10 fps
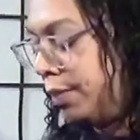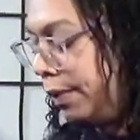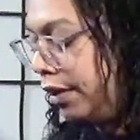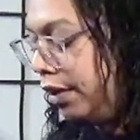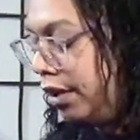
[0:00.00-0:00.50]

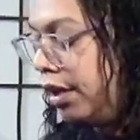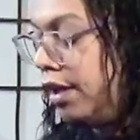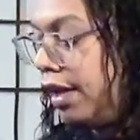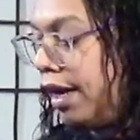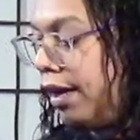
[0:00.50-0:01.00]
but
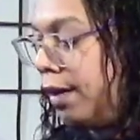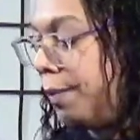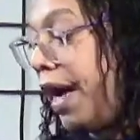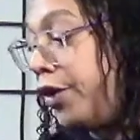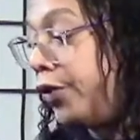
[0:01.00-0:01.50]

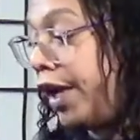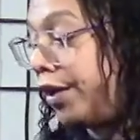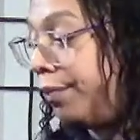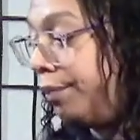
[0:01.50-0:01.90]
I do like them.